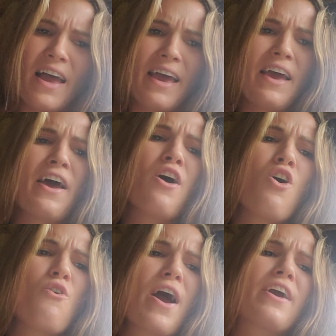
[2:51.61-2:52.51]

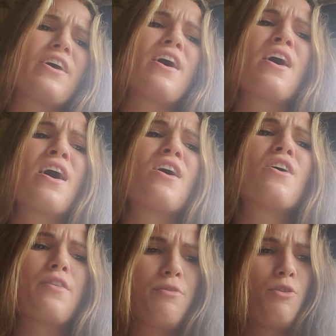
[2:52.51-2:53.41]
hill
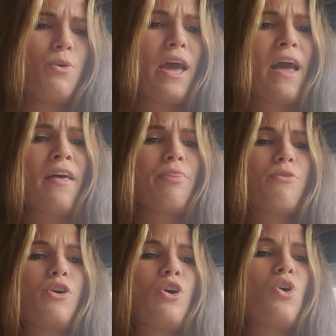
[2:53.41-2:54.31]
wrecker through and
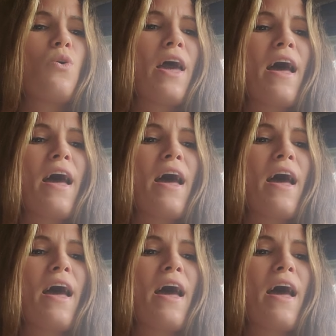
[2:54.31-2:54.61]
through